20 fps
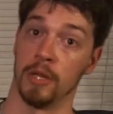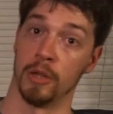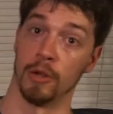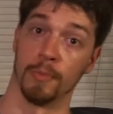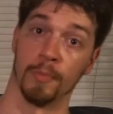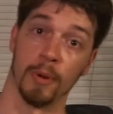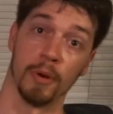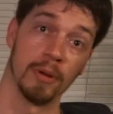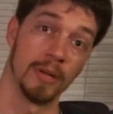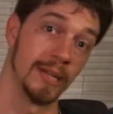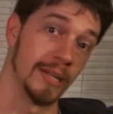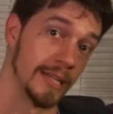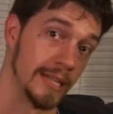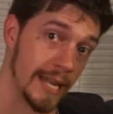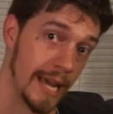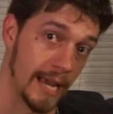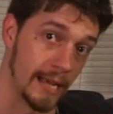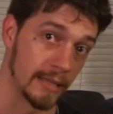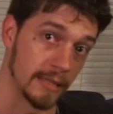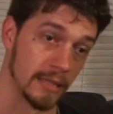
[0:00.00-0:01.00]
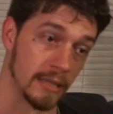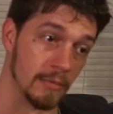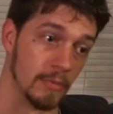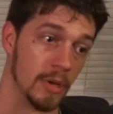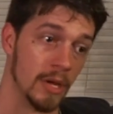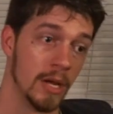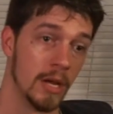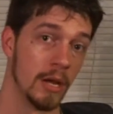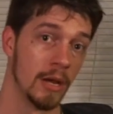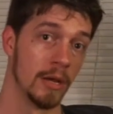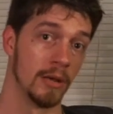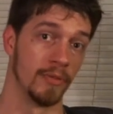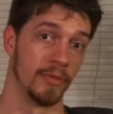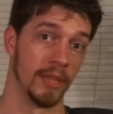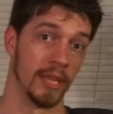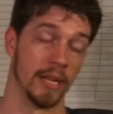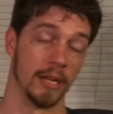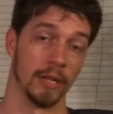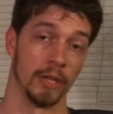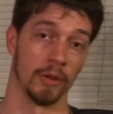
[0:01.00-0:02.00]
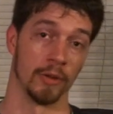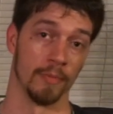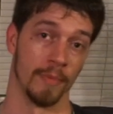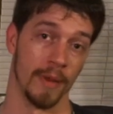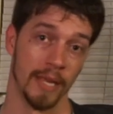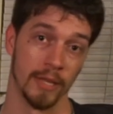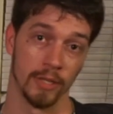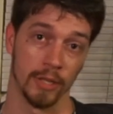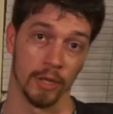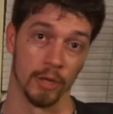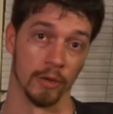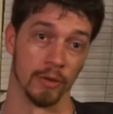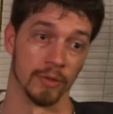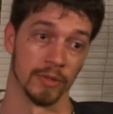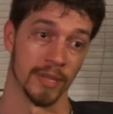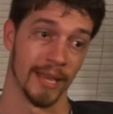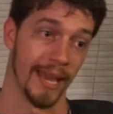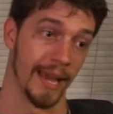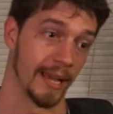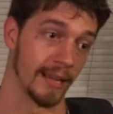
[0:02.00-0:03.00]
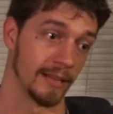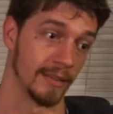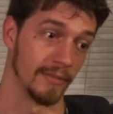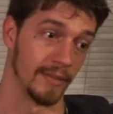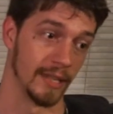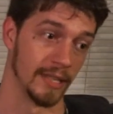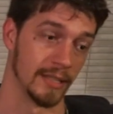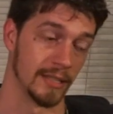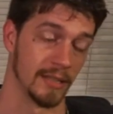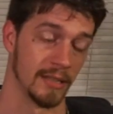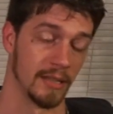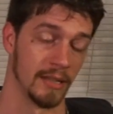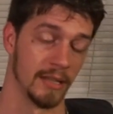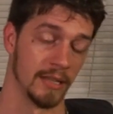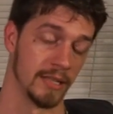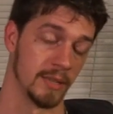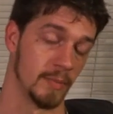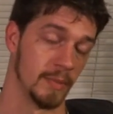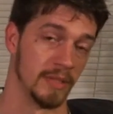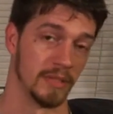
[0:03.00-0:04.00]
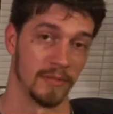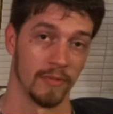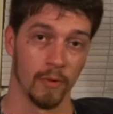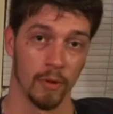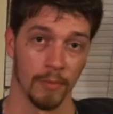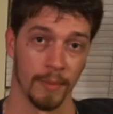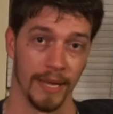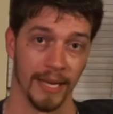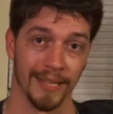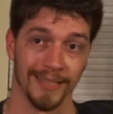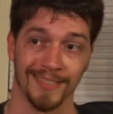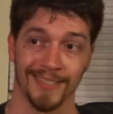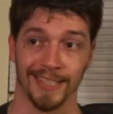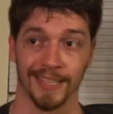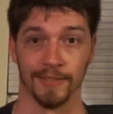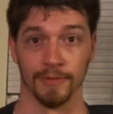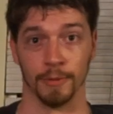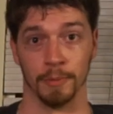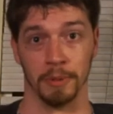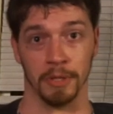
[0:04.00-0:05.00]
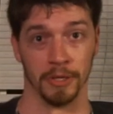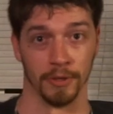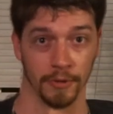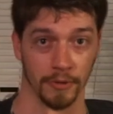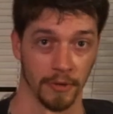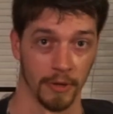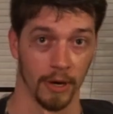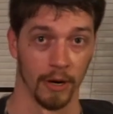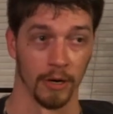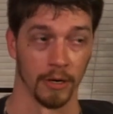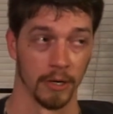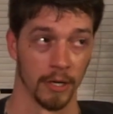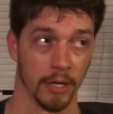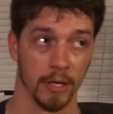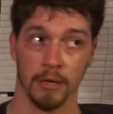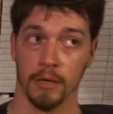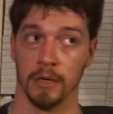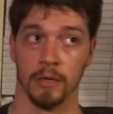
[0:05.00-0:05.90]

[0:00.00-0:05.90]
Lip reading: Your opponent attacks him, then your mage goes, activates, and then spends 4 mana to give him another guard.